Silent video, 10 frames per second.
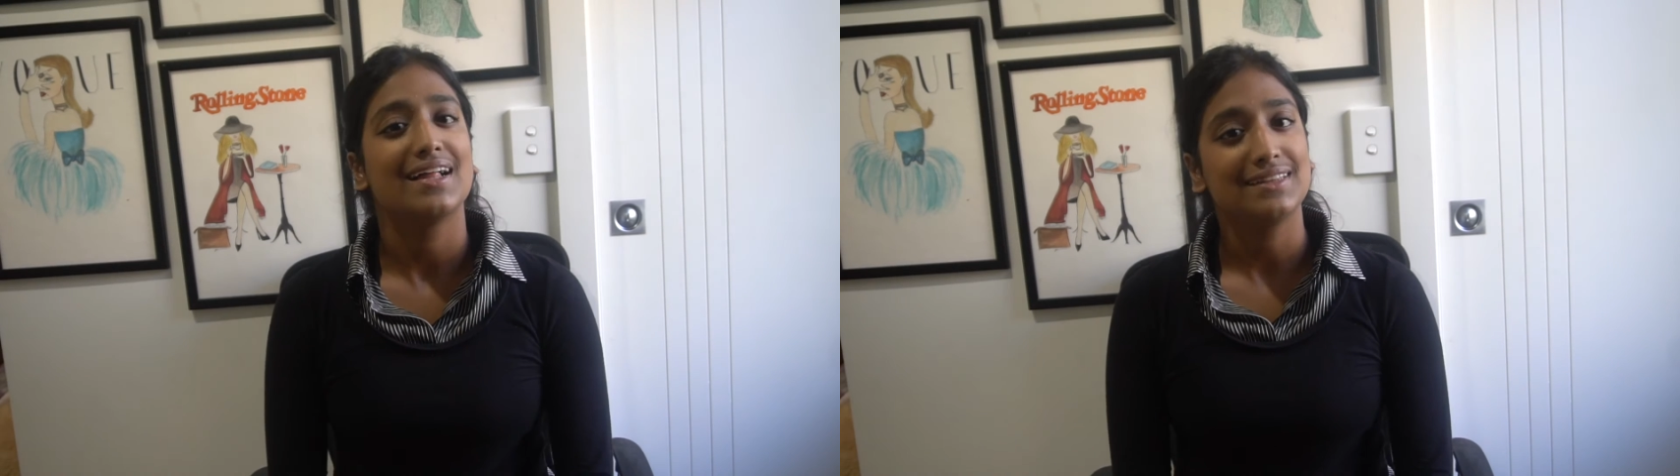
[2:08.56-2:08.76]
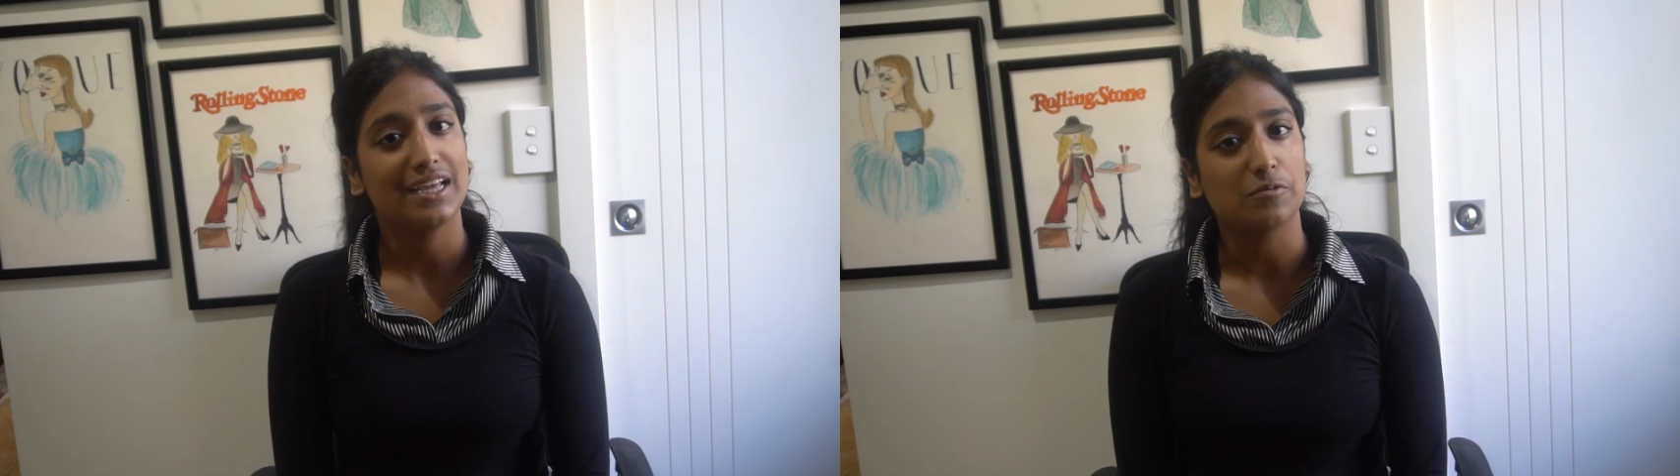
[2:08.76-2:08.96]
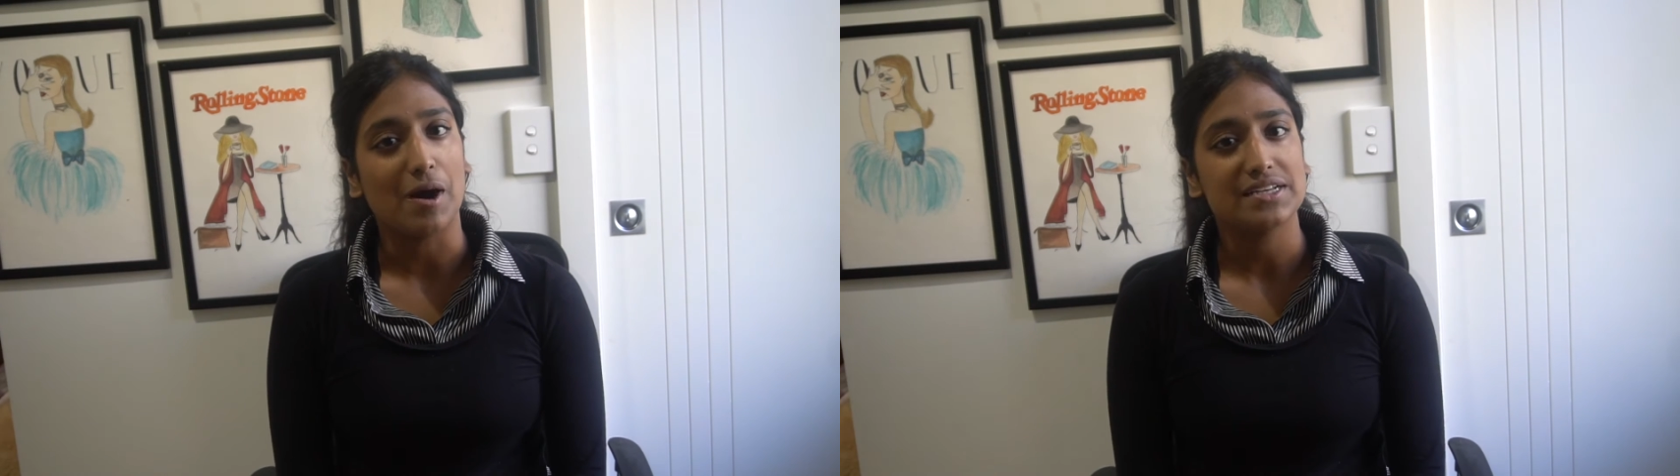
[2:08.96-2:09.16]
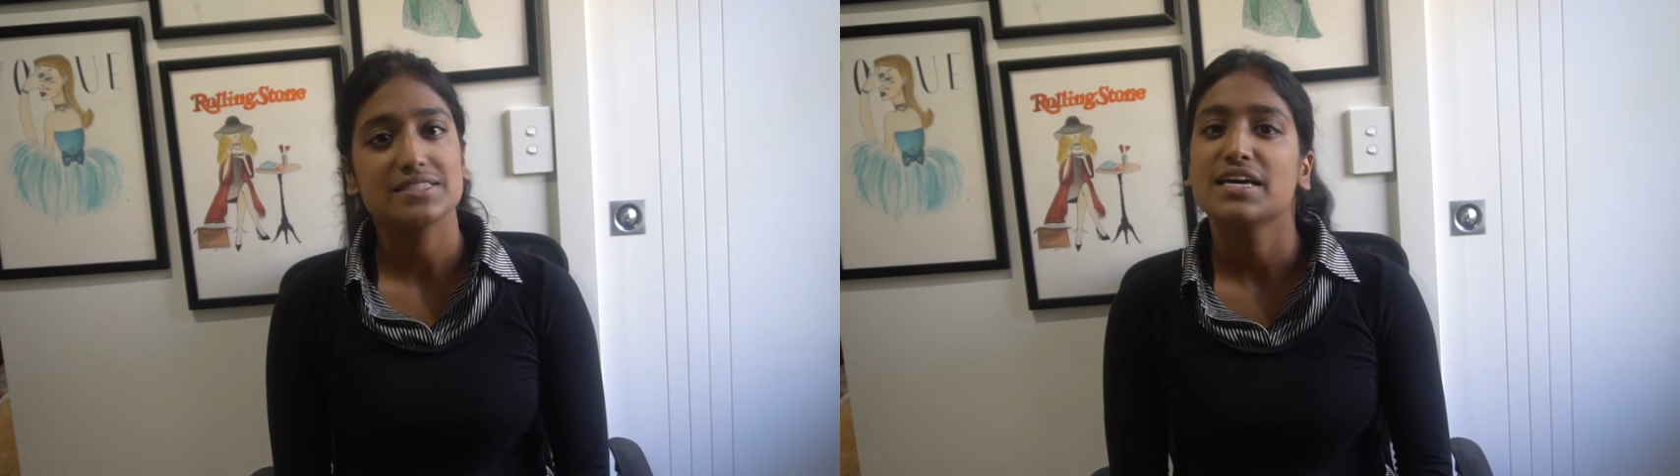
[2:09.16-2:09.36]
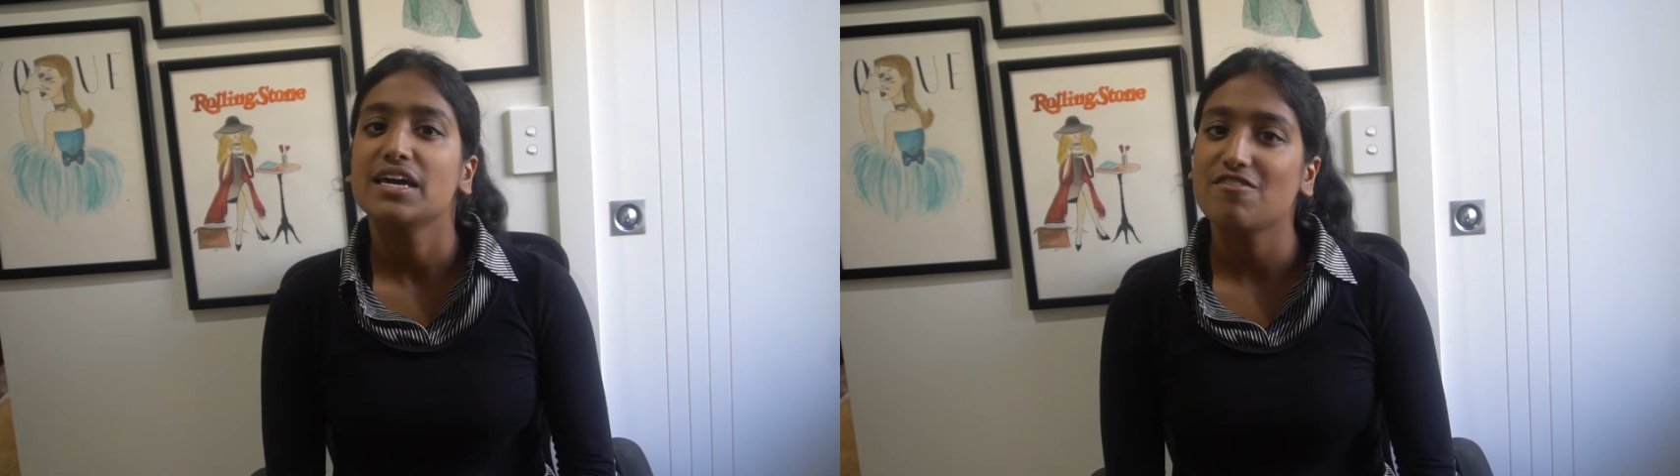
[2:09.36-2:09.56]

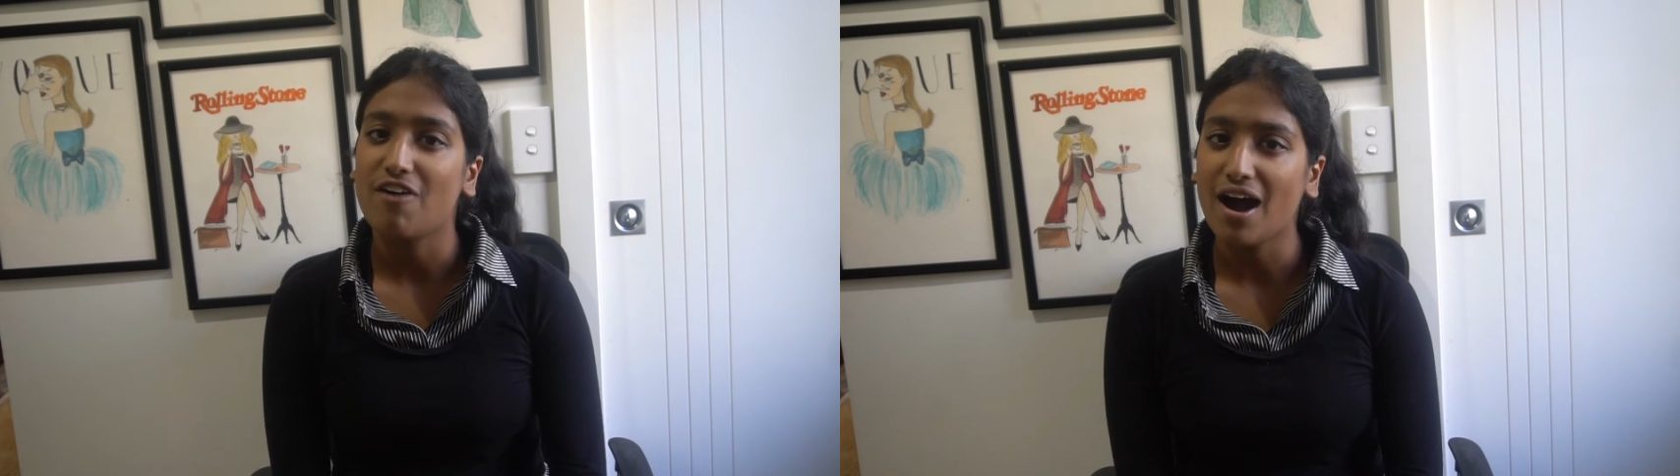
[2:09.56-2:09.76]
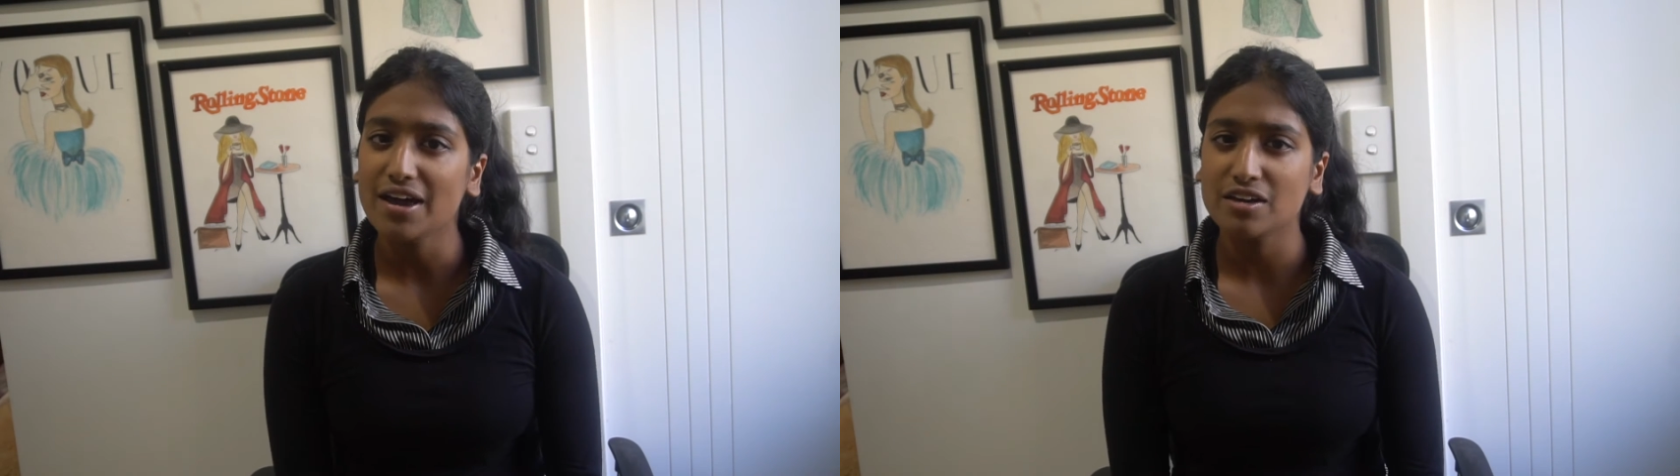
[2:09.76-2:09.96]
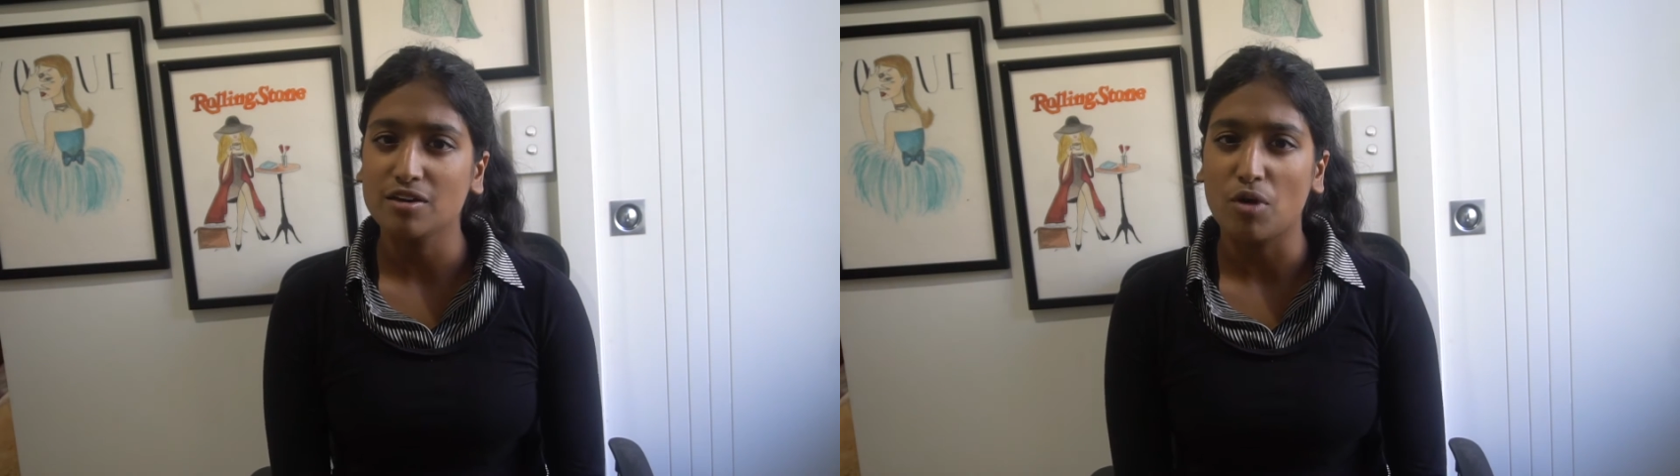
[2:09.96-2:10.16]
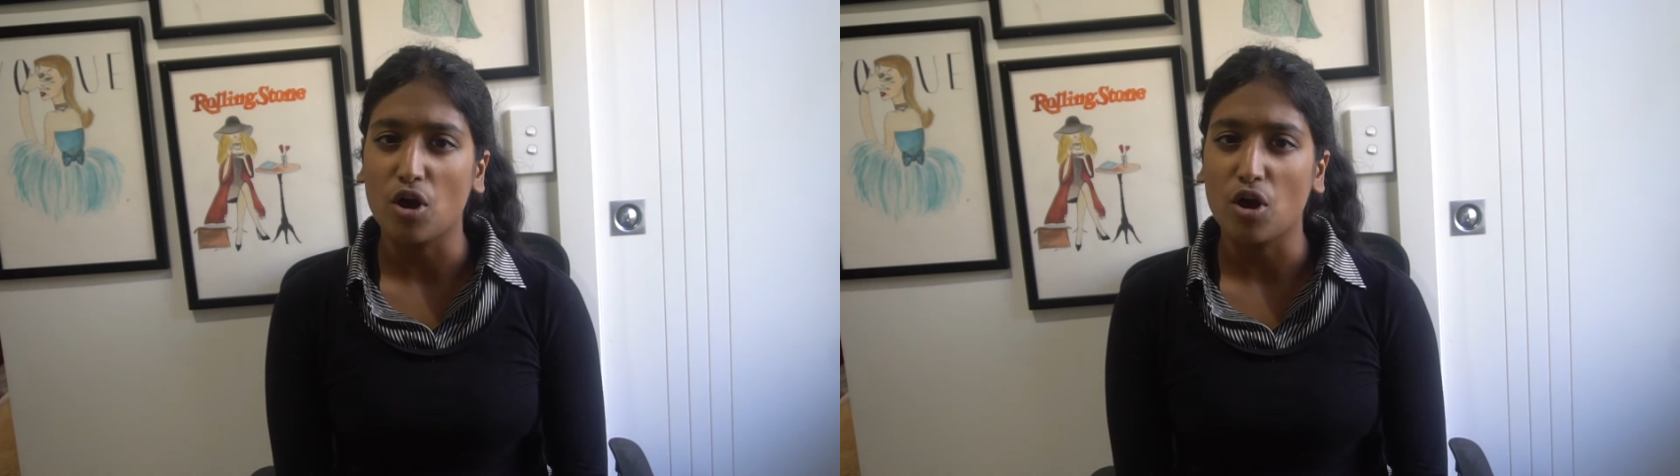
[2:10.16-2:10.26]
Likewise, if high income